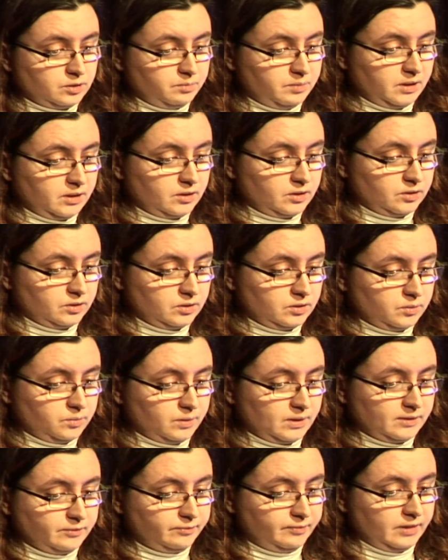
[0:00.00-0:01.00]
because we
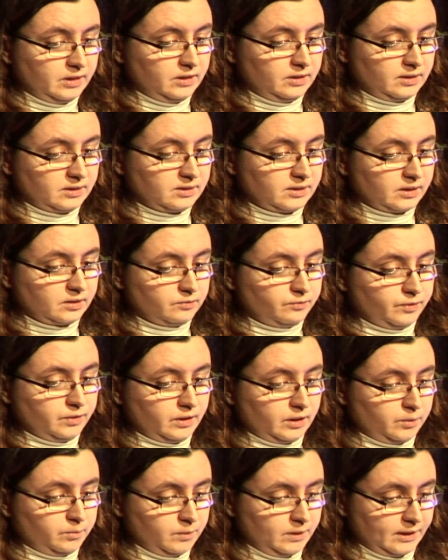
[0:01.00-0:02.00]
are feeling attacked for
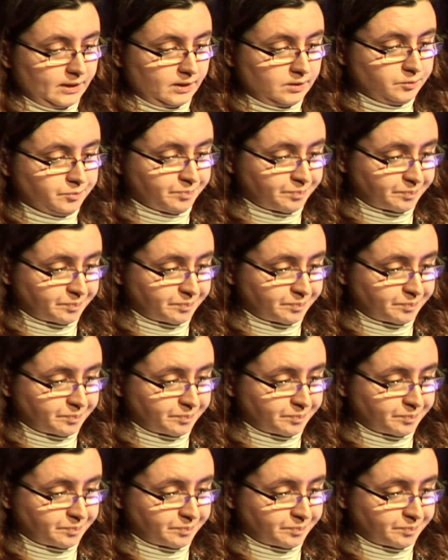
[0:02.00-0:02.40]
how we are.